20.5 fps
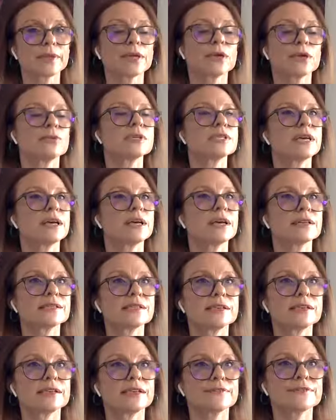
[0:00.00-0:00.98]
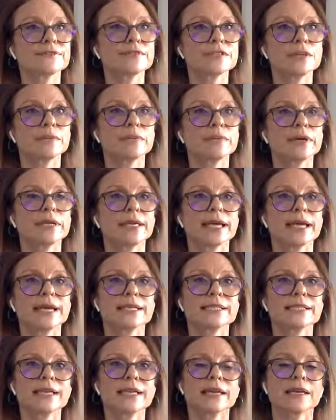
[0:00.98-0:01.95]
It was as if somebody
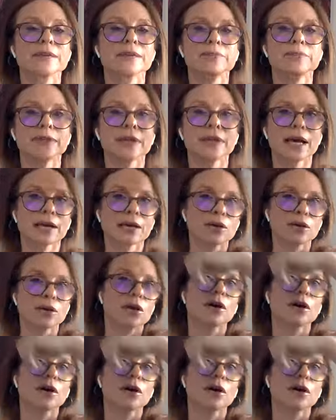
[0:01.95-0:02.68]
had taken black